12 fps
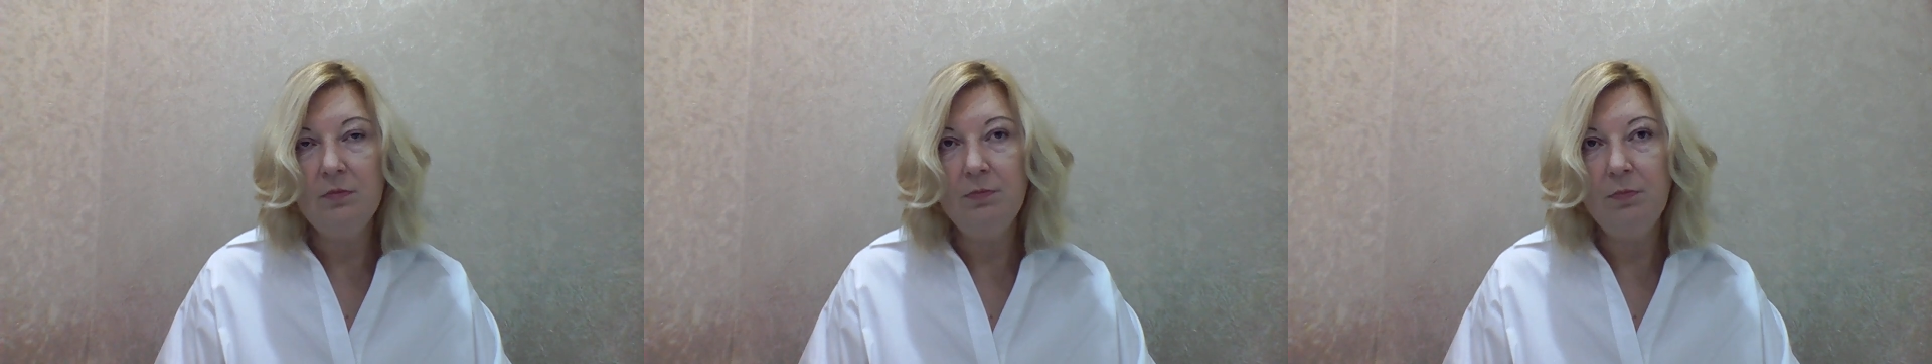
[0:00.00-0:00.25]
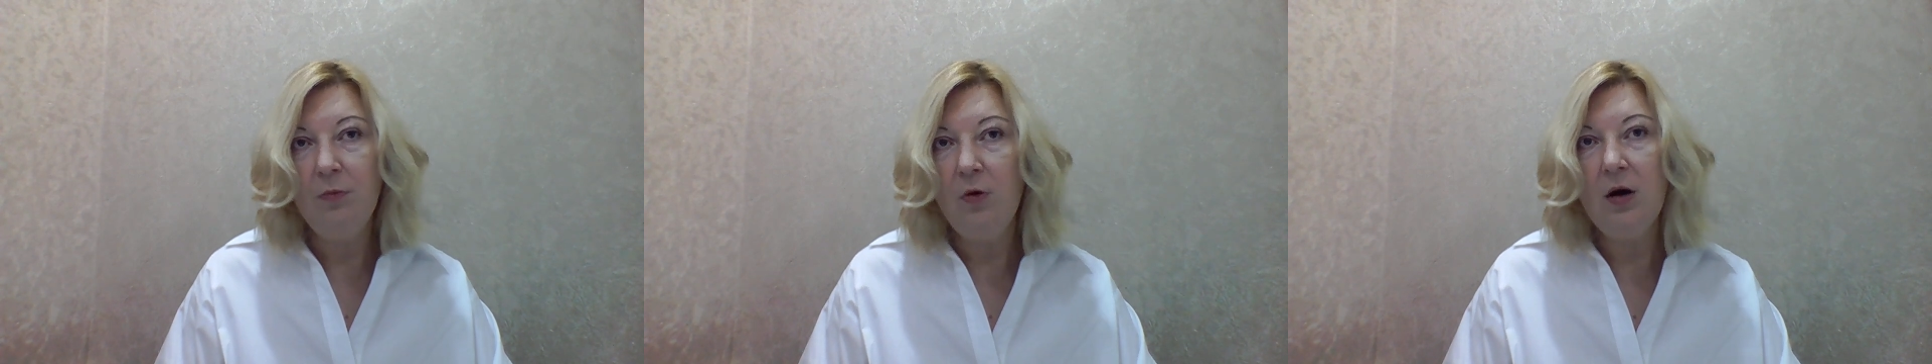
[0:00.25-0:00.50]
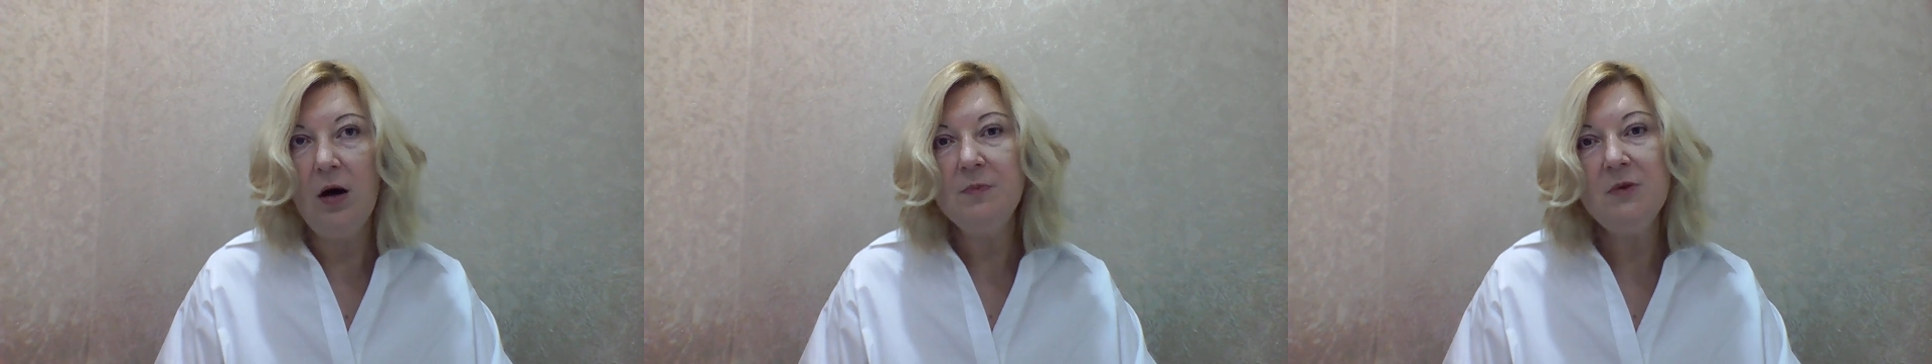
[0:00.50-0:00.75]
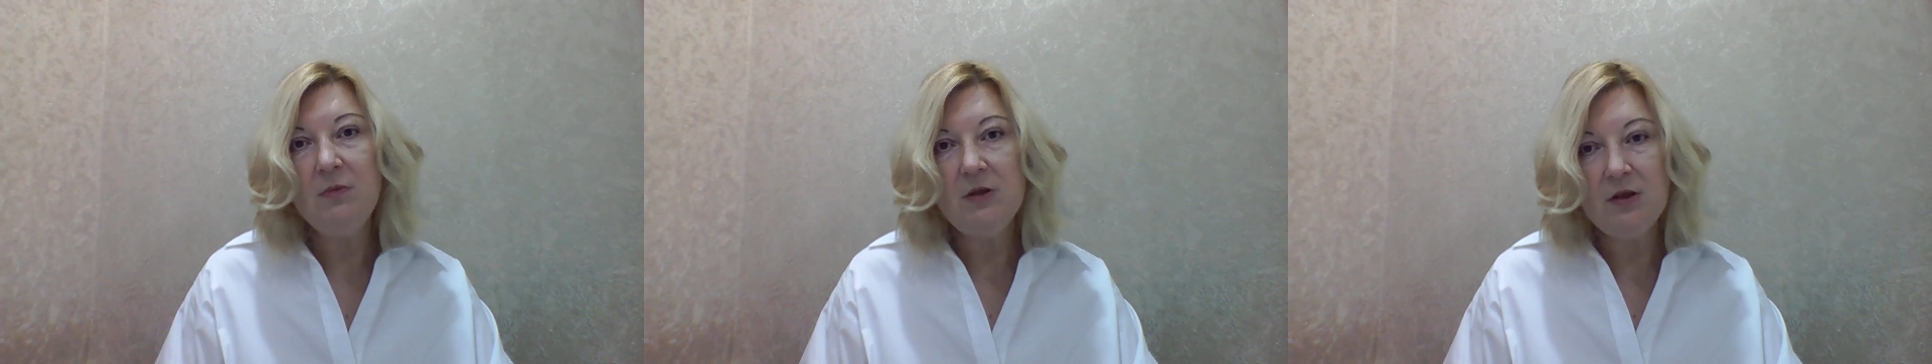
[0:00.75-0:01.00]
more
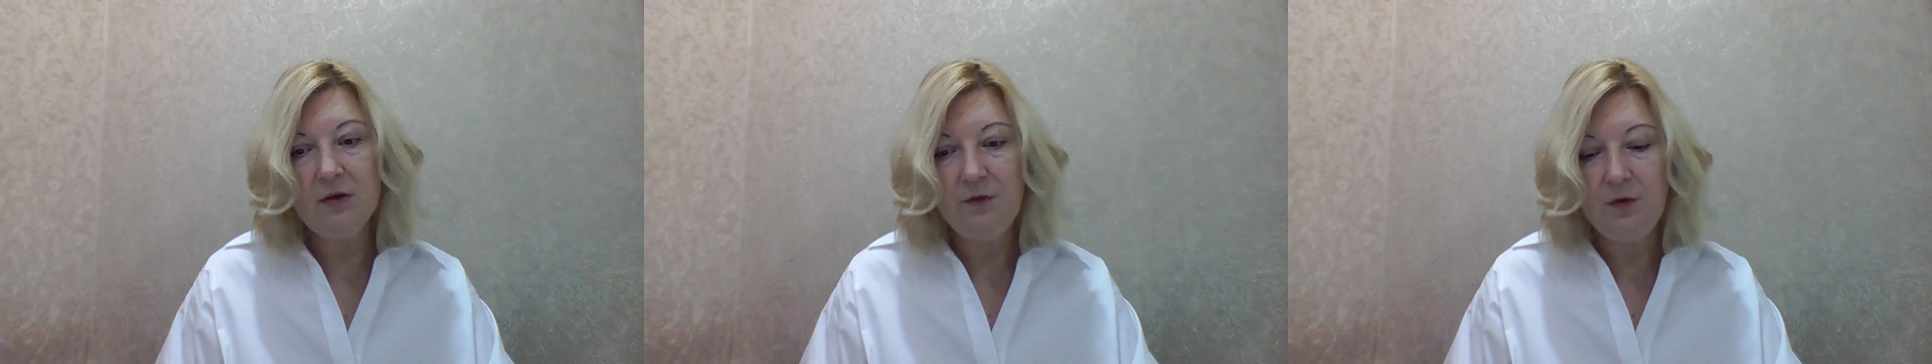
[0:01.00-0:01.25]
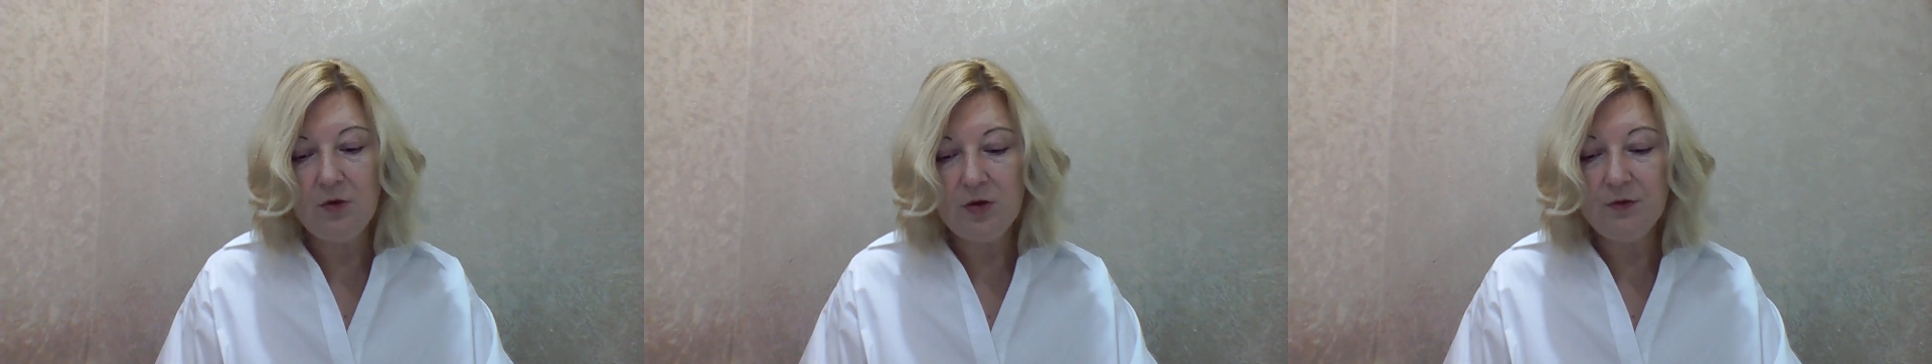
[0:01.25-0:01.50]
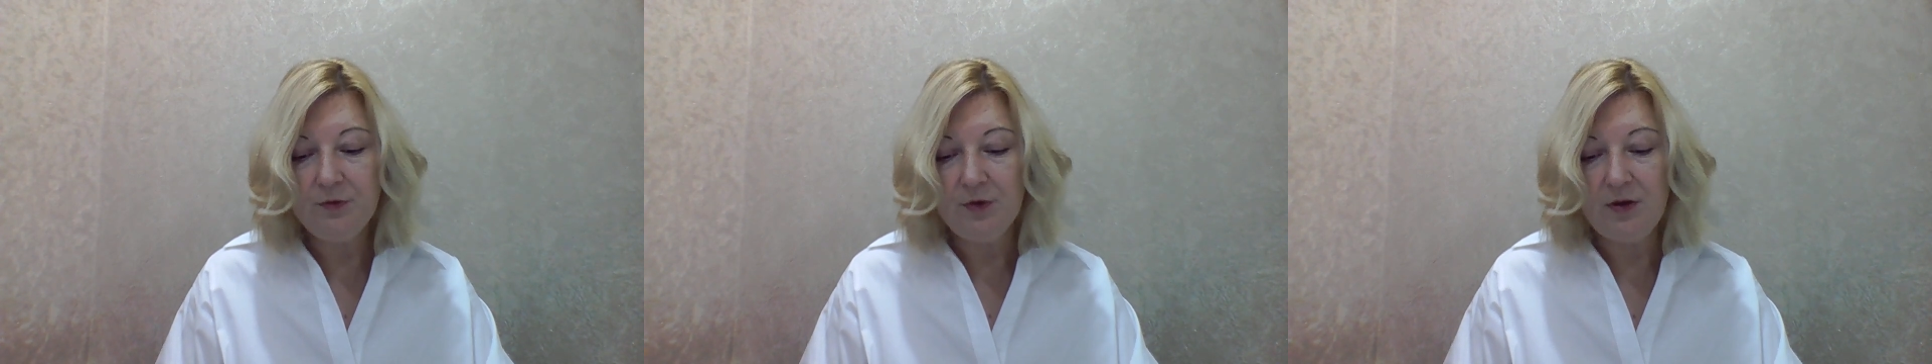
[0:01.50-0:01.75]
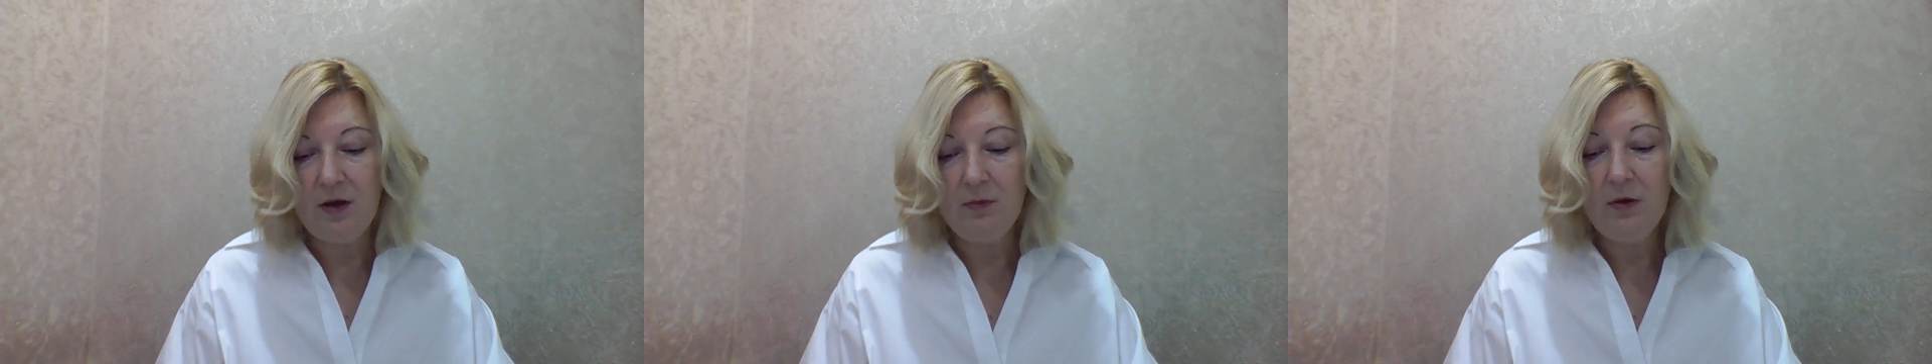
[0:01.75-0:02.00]
optimistic future for
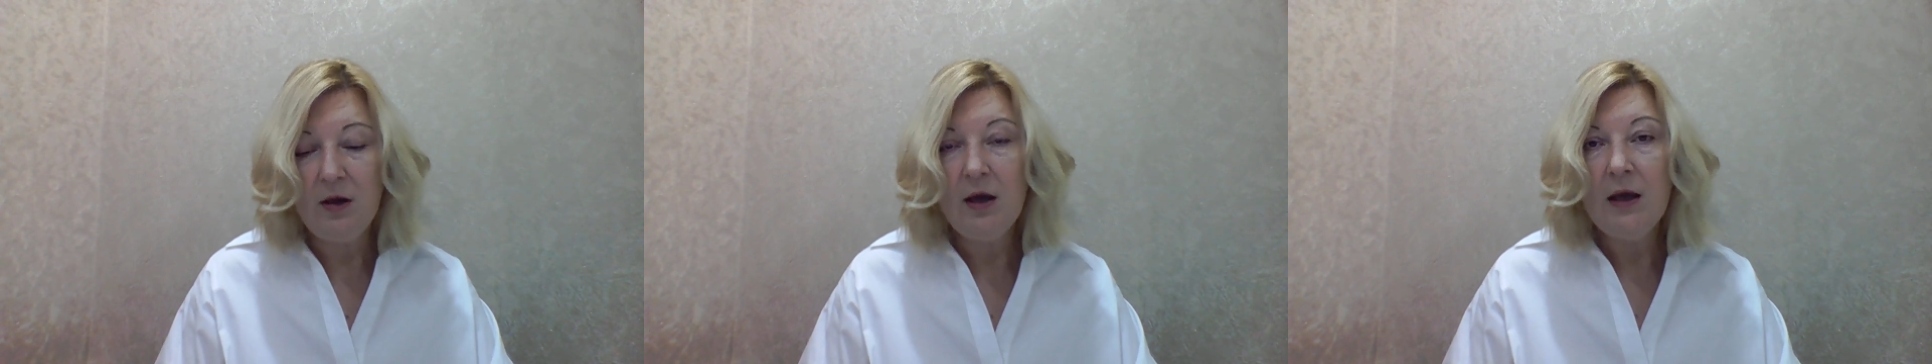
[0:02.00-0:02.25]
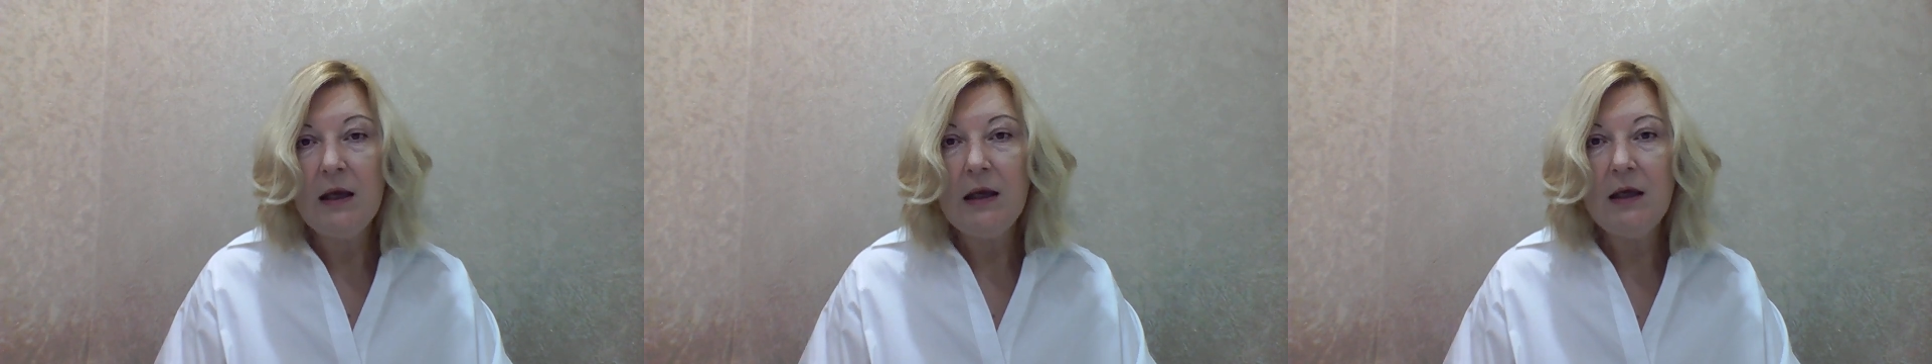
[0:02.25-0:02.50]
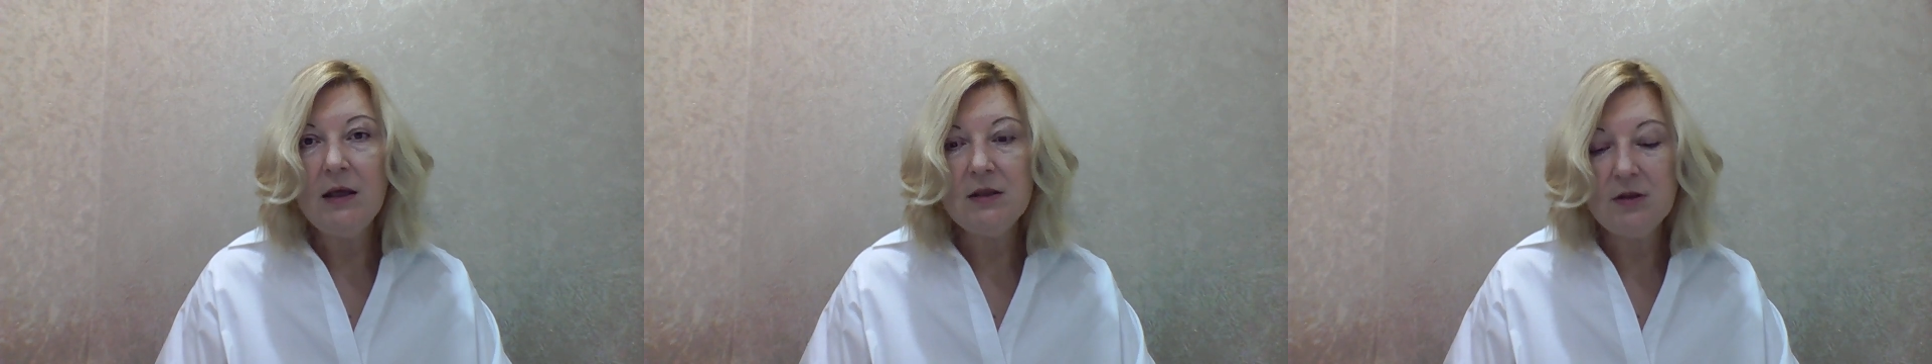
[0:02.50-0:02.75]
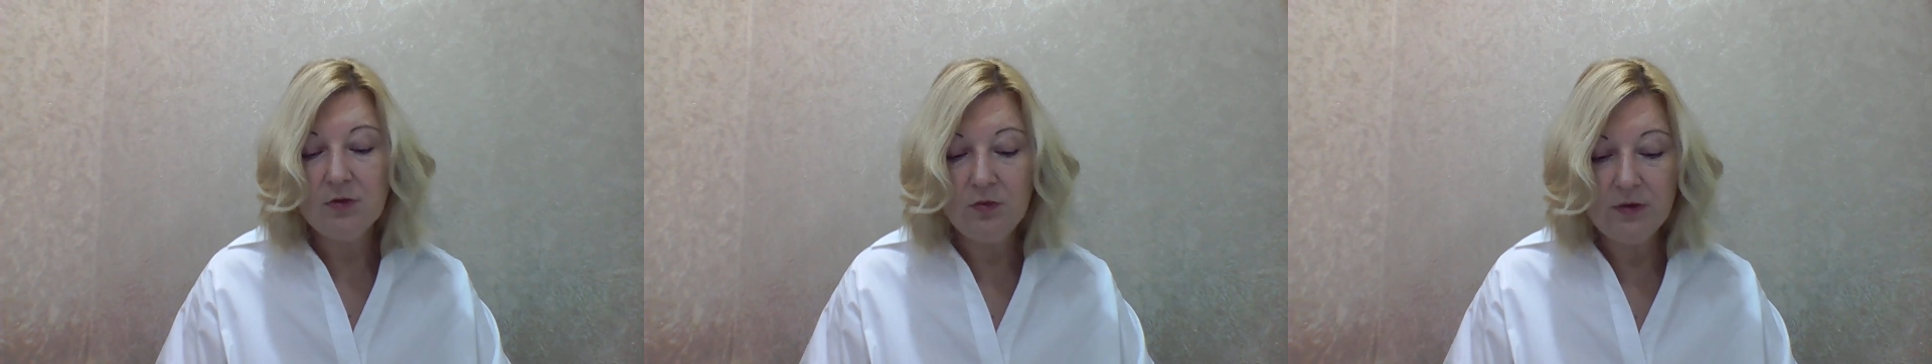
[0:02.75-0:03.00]
them as
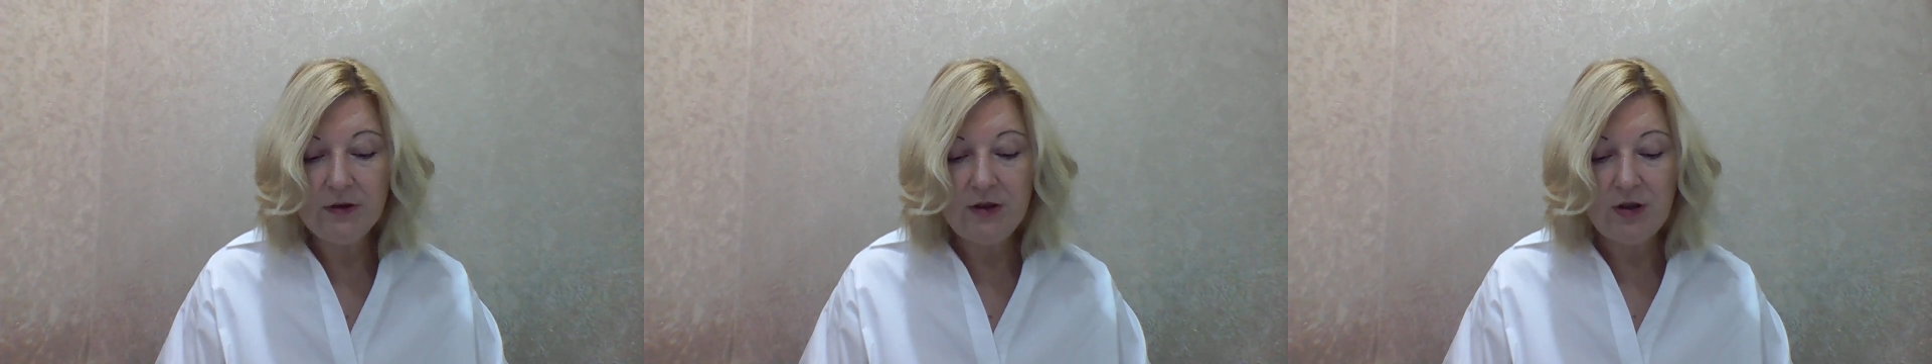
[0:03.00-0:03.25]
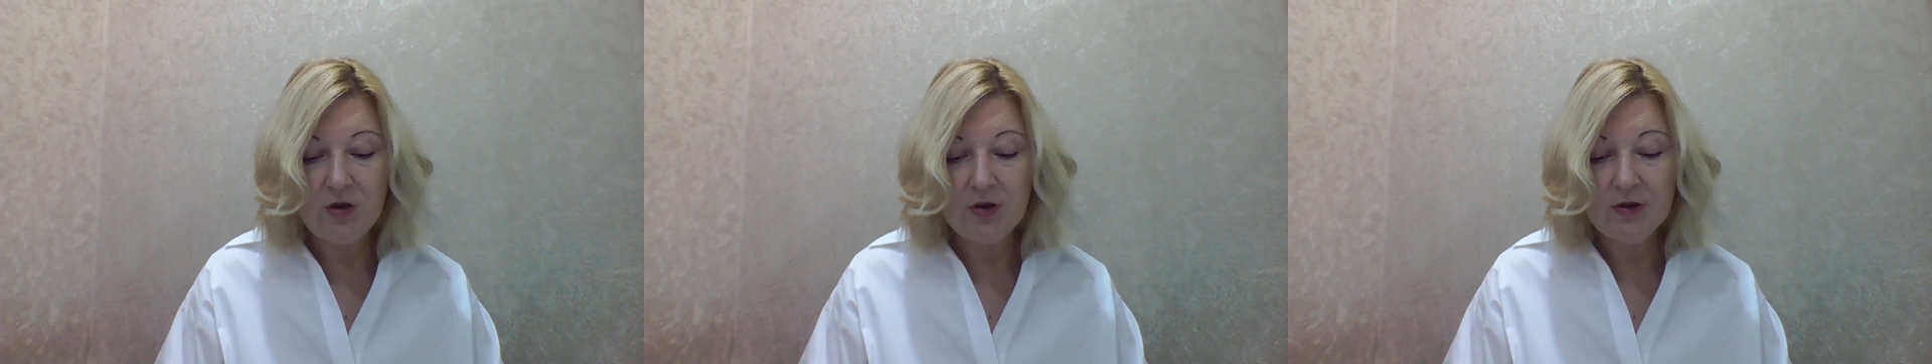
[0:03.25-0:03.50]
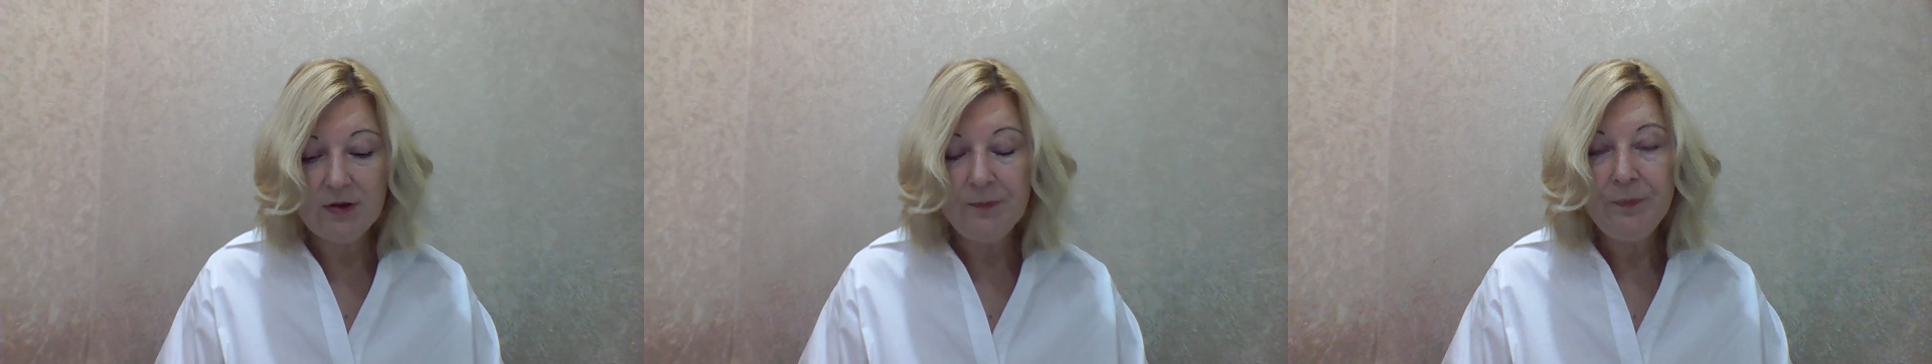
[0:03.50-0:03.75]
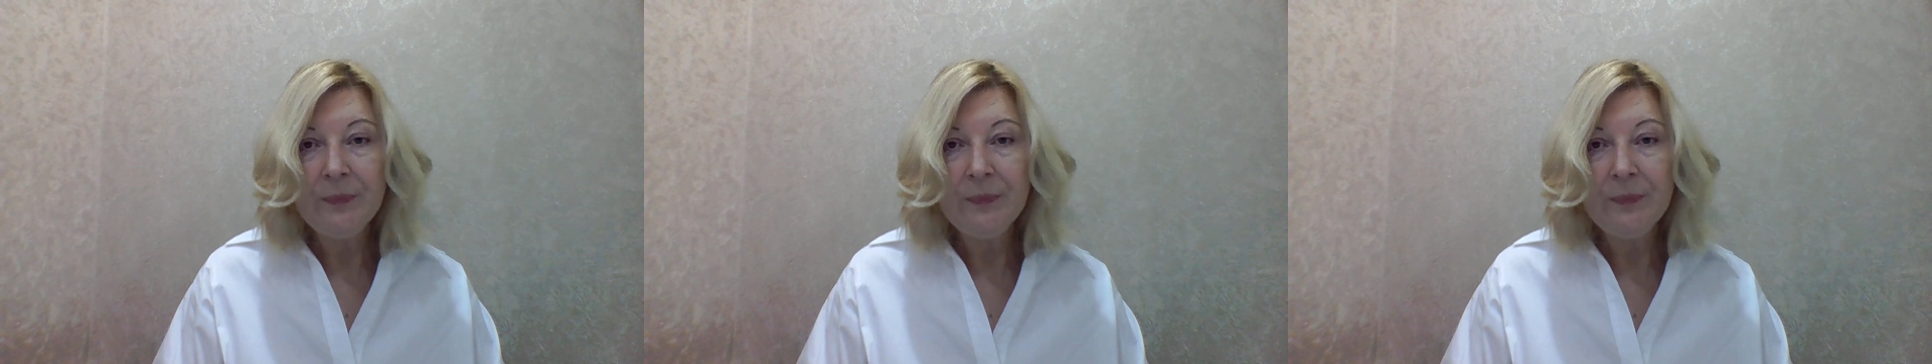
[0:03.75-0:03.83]
school teachers.